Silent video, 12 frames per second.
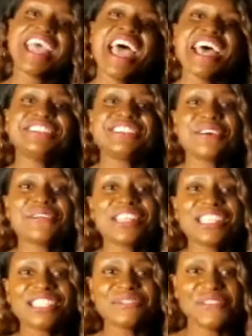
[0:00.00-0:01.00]
And so
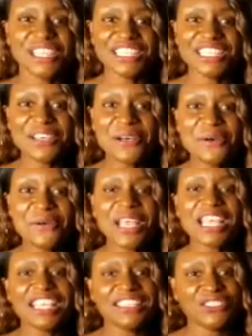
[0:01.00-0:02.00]
this video
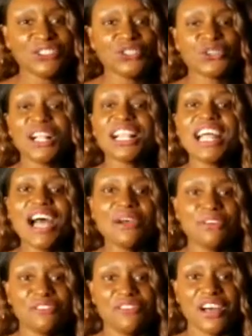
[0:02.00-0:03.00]
is to
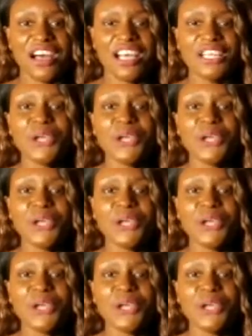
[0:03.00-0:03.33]
clarify